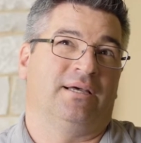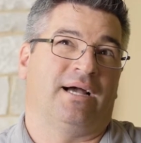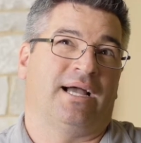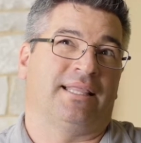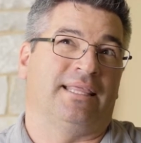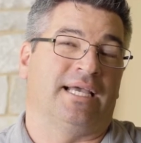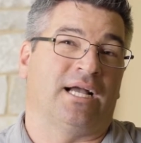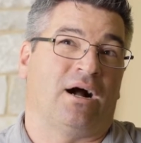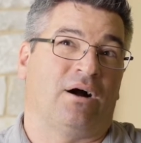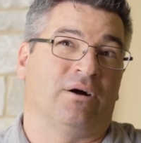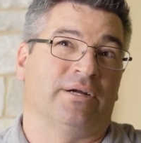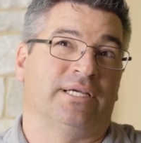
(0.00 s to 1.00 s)
I think
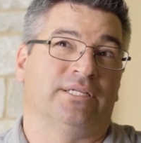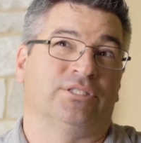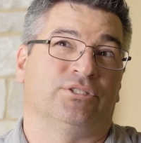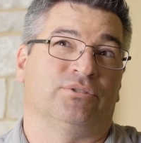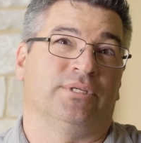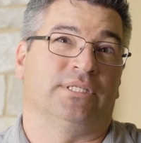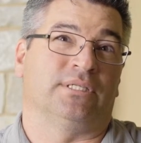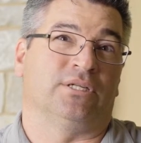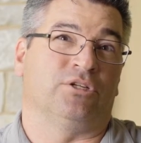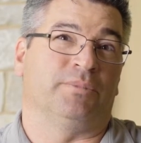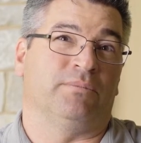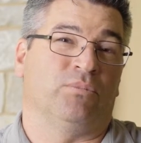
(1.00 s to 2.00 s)
our industry is a
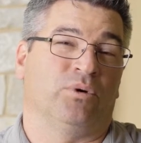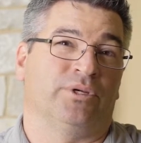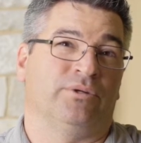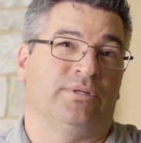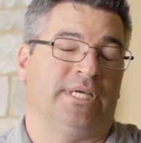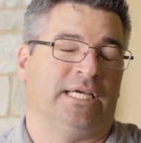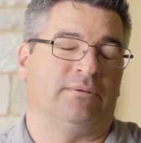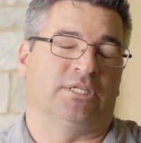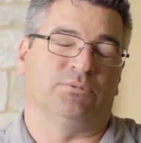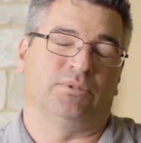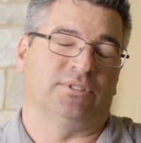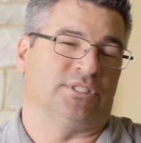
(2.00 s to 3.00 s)
little bit more unique because
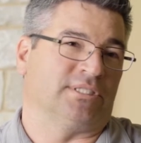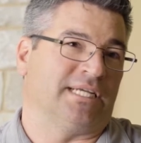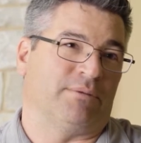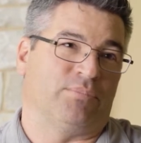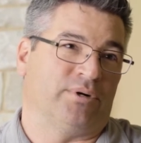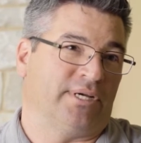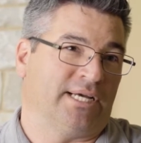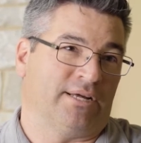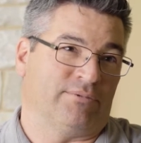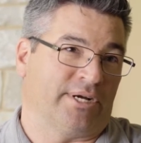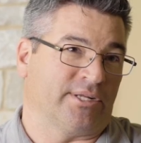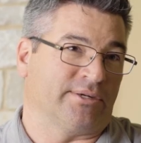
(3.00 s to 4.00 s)
we're just not putting on
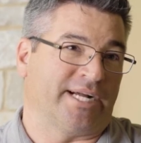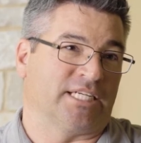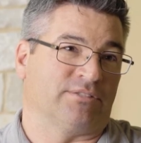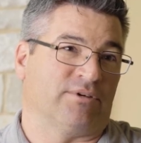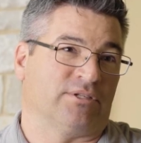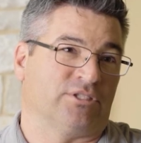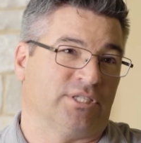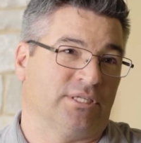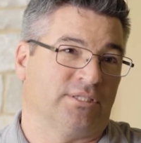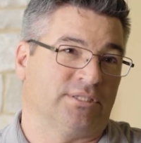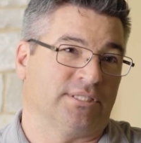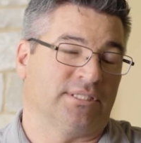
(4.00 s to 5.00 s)
regular asphalt
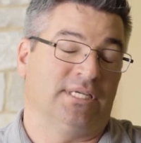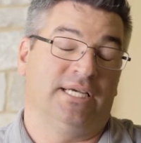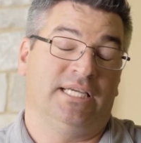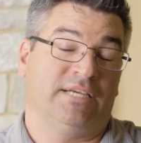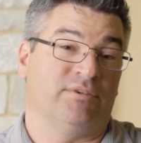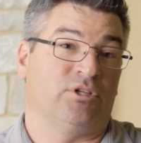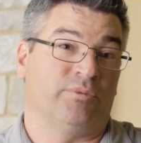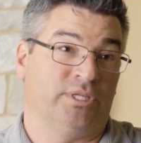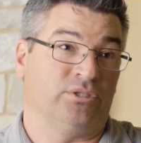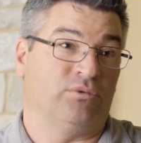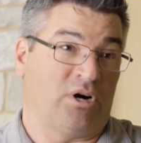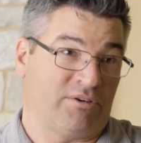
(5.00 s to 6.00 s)
shingles, even though we
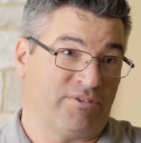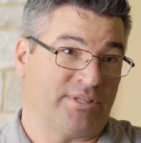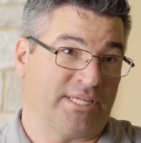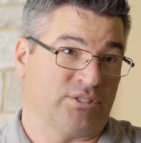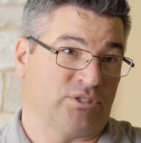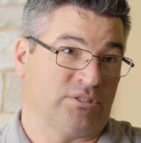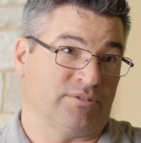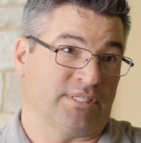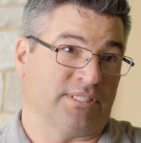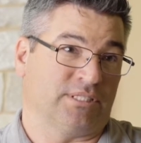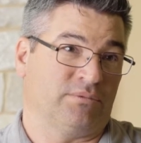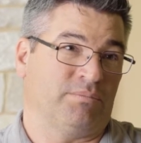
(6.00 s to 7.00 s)
do offer that
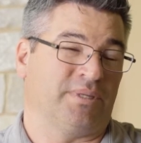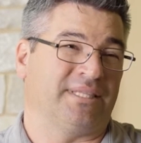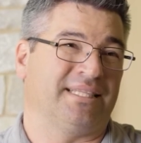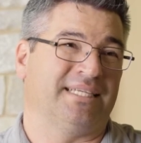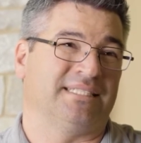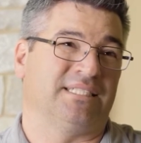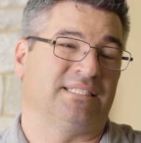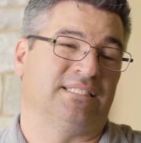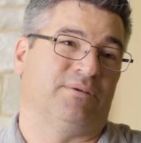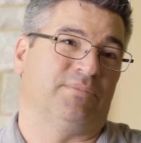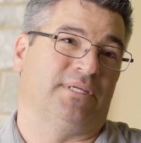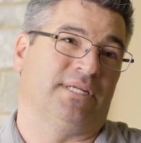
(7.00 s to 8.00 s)
service. But this is
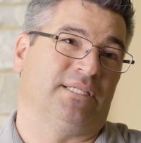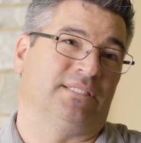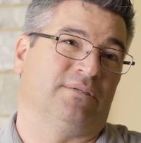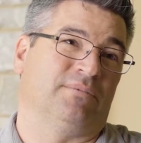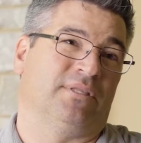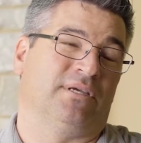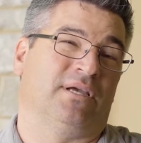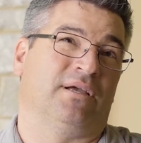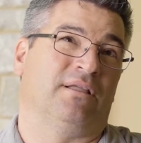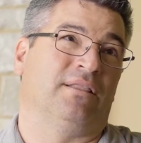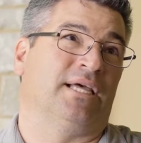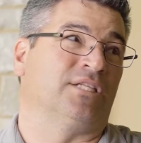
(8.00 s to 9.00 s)
something that's
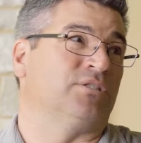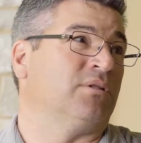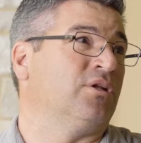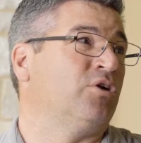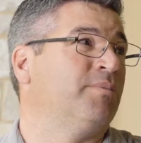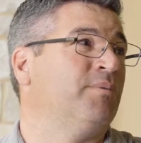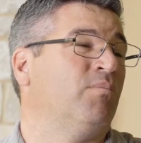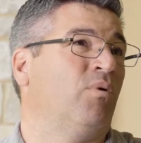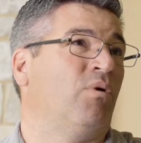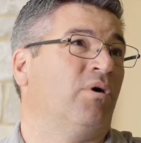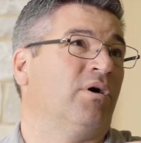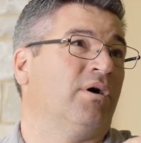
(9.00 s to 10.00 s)
a little bit
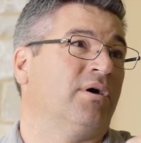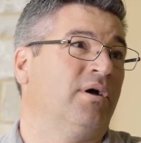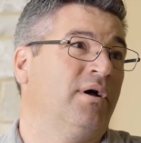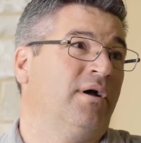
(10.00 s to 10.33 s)
more